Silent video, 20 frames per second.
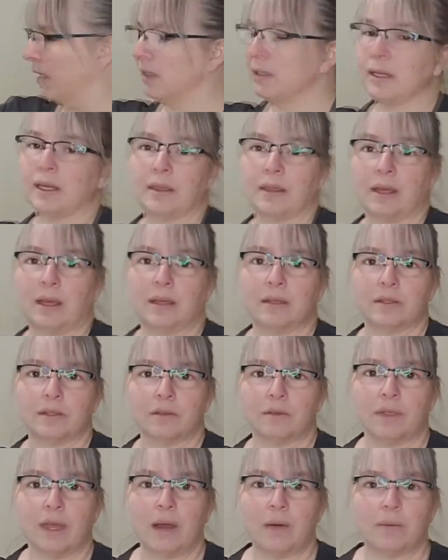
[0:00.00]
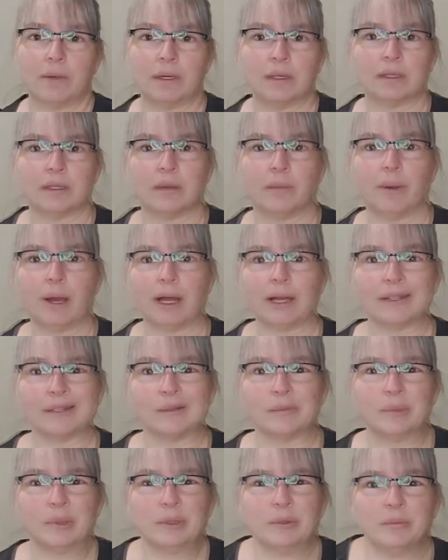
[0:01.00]
things like that. So that one is a
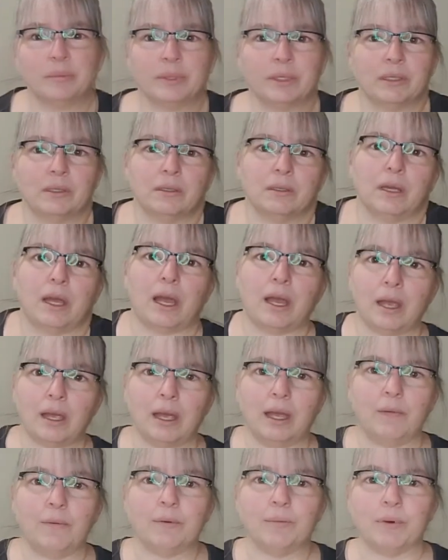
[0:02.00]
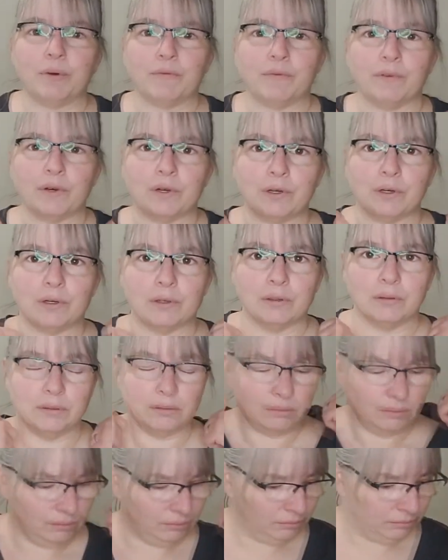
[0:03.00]
possible, but I would prefer
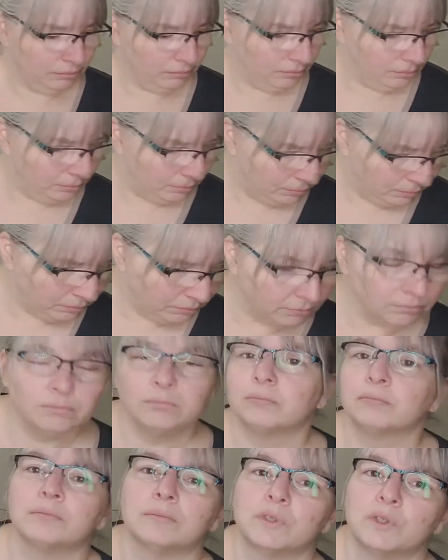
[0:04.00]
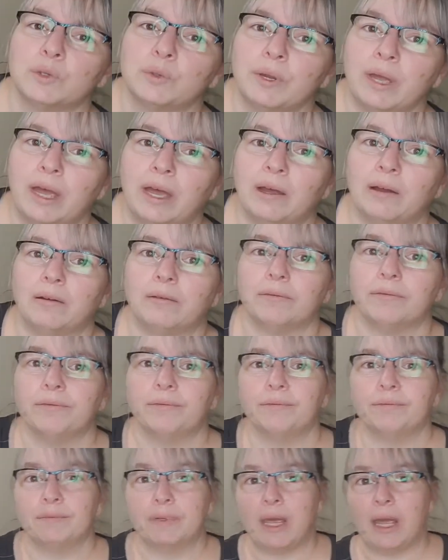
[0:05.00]
to have
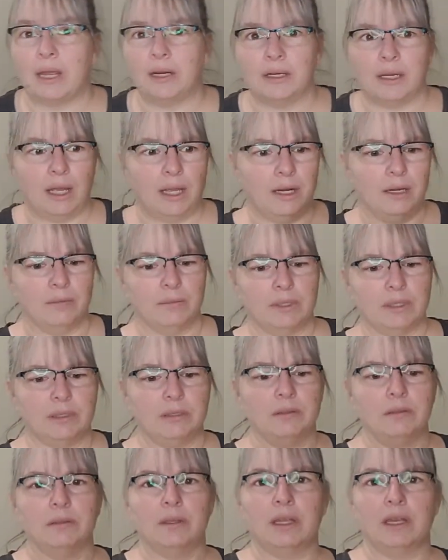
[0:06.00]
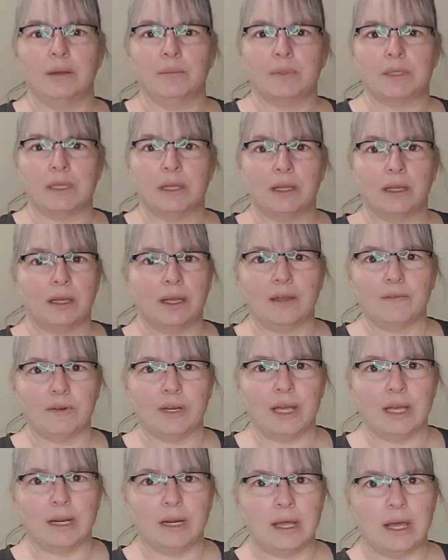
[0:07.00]
tagged items that I'm selling. I haven't
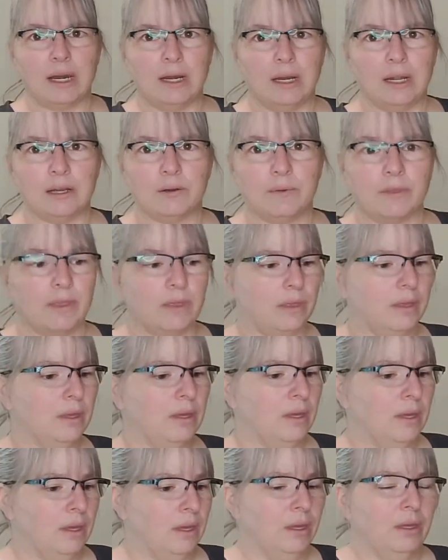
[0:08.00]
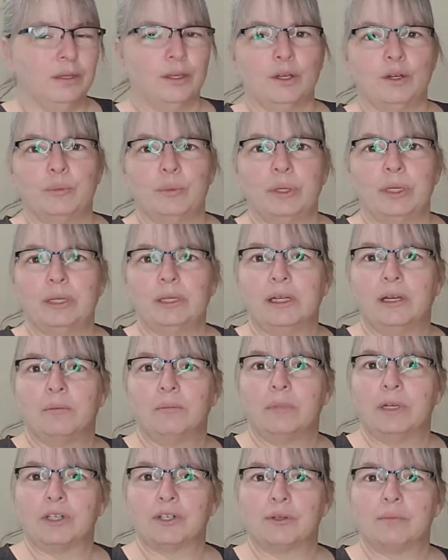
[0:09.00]
had a lot of luck with, putting
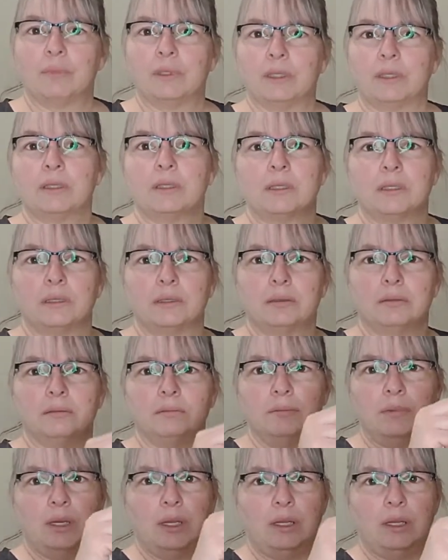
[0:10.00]
down measurements and